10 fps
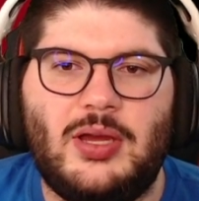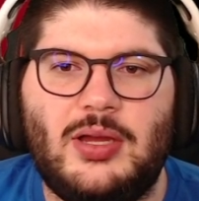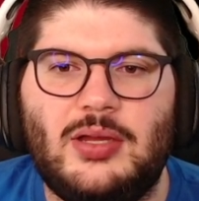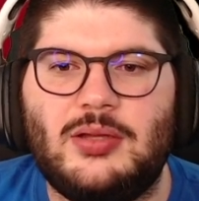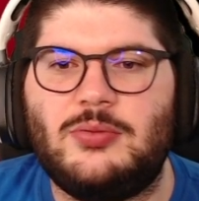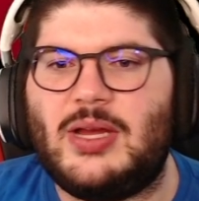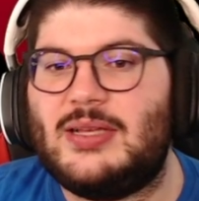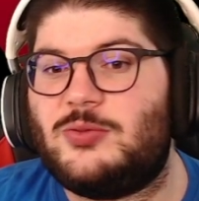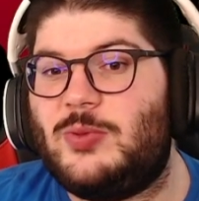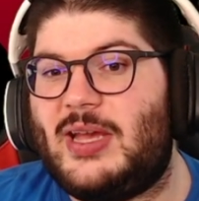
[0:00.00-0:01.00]

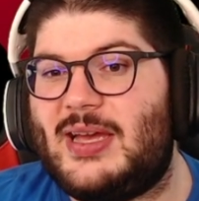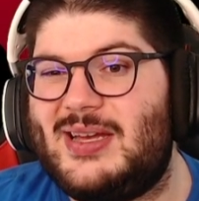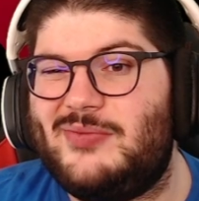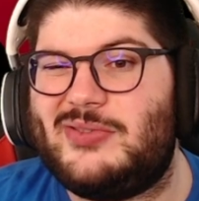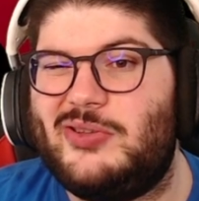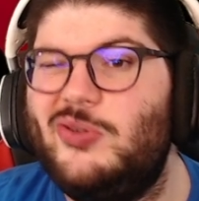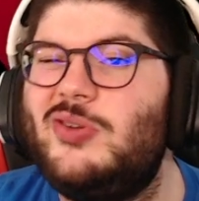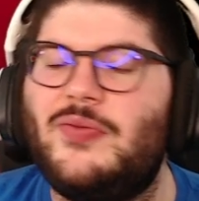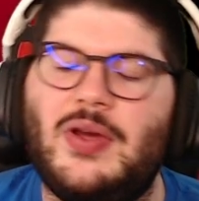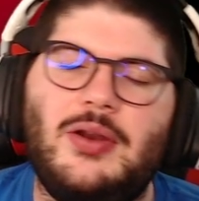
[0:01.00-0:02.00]
as we have two
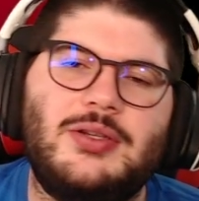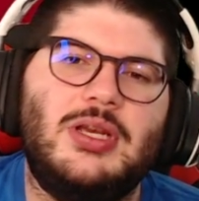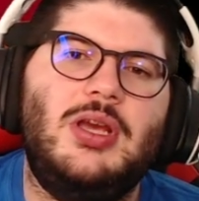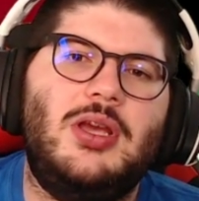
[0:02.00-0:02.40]
defenders